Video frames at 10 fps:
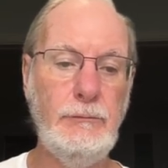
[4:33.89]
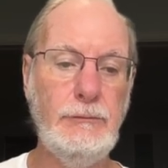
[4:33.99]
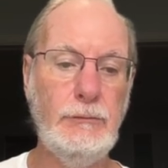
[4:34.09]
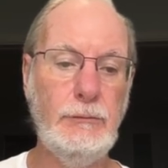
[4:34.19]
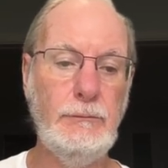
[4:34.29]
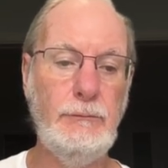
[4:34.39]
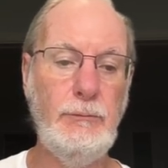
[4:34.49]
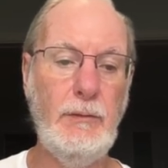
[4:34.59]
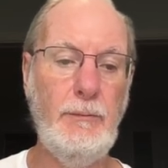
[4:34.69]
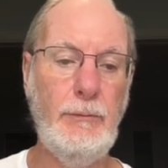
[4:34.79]
So
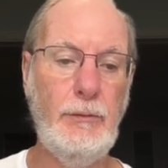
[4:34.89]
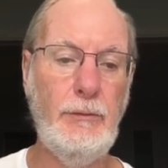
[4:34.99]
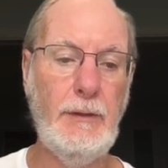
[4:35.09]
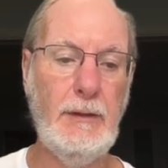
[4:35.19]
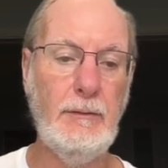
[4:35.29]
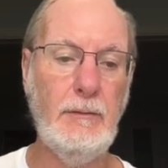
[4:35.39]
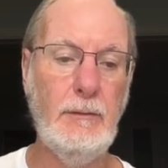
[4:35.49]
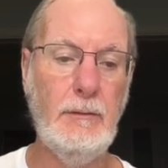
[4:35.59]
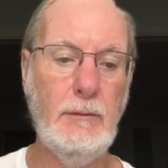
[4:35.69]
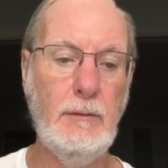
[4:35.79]
remember that
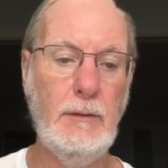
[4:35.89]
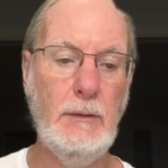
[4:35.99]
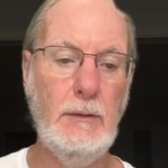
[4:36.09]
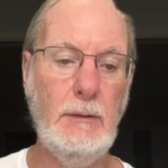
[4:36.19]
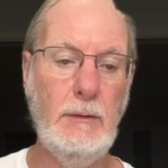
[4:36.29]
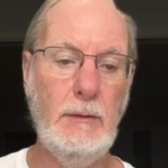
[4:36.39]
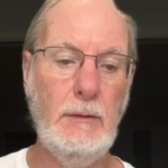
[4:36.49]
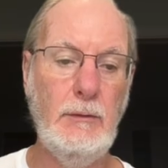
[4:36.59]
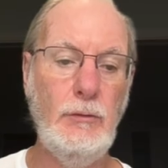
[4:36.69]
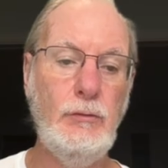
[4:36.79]

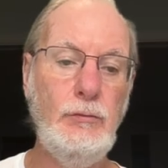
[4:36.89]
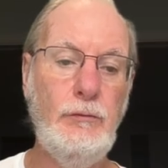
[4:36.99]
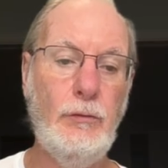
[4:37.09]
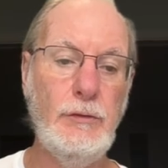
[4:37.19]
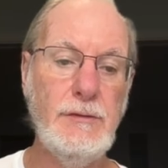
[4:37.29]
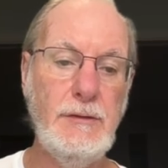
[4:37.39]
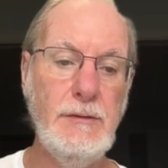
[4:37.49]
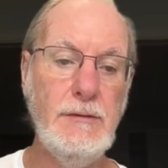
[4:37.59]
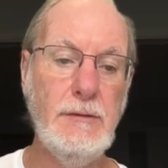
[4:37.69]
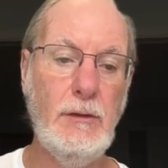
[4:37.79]
the two
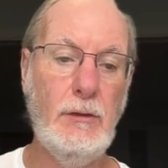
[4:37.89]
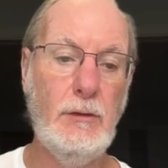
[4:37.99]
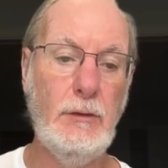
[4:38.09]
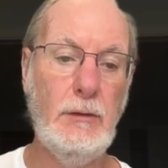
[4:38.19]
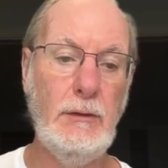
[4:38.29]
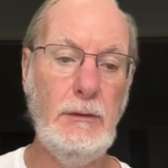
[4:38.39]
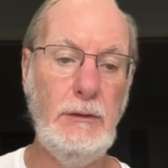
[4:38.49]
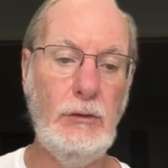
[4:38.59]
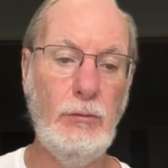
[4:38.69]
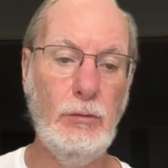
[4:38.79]
forces are
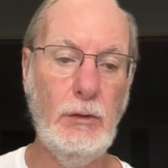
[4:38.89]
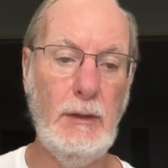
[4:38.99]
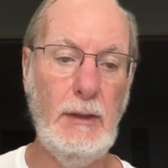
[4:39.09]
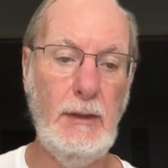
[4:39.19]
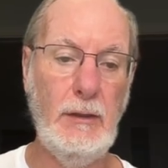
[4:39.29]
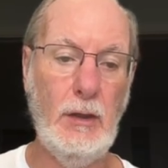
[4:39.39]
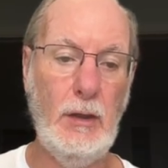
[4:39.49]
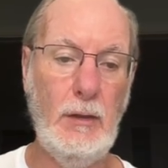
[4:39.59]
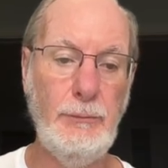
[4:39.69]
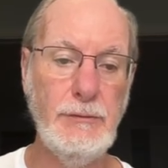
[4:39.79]
equal and
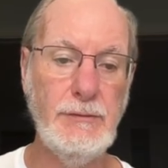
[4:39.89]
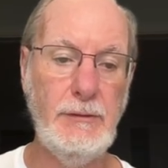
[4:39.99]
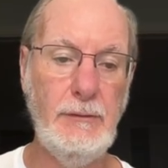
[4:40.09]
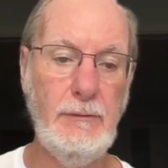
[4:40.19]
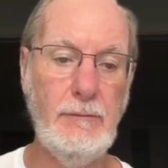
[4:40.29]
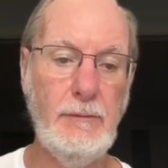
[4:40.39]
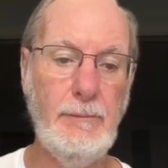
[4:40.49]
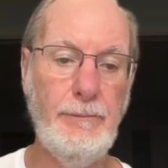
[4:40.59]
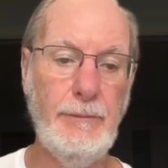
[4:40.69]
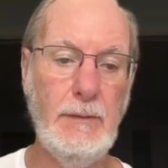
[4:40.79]
opposite,
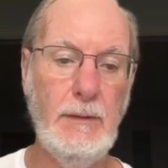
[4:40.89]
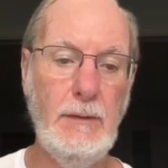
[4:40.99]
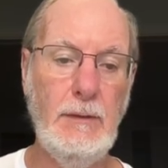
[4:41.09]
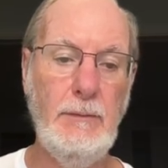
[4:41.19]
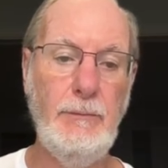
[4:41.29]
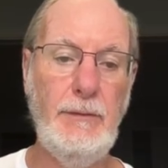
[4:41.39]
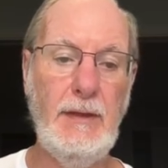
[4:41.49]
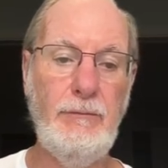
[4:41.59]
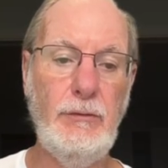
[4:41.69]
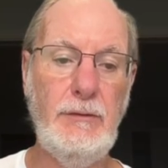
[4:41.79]
but they
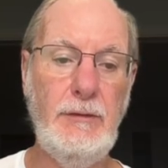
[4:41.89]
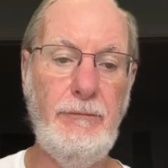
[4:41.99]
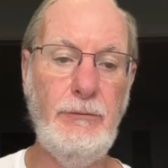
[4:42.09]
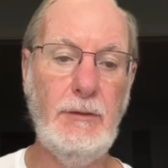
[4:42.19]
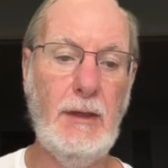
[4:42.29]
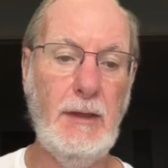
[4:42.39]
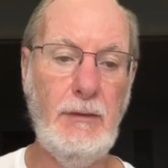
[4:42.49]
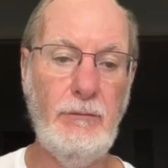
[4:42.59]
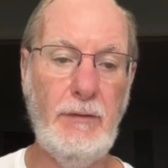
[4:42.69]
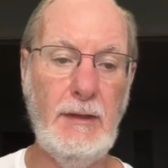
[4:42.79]
have a different
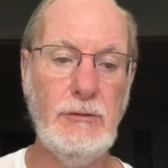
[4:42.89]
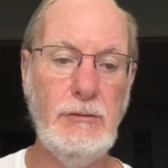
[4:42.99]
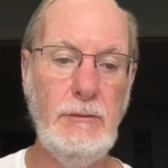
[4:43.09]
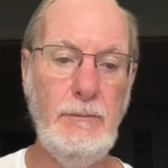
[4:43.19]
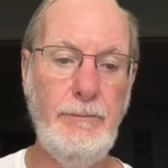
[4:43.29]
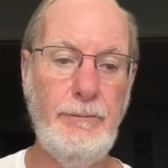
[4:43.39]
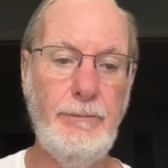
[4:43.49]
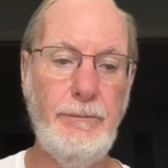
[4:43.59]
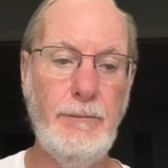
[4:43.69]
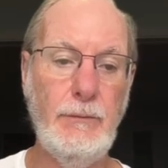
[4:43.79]
line of action,
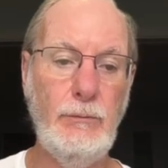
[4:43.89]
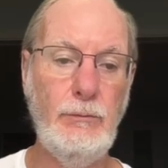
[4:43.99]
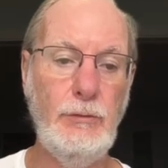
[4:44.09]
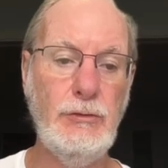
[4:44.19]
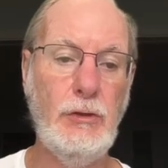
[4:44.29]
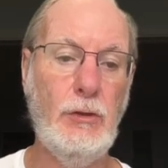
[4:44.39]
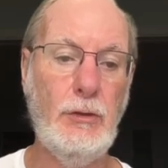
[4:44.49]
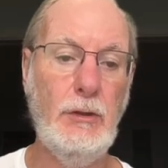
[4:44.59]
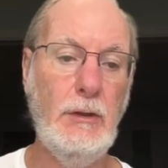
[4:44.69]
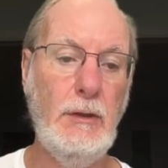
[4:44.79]
which are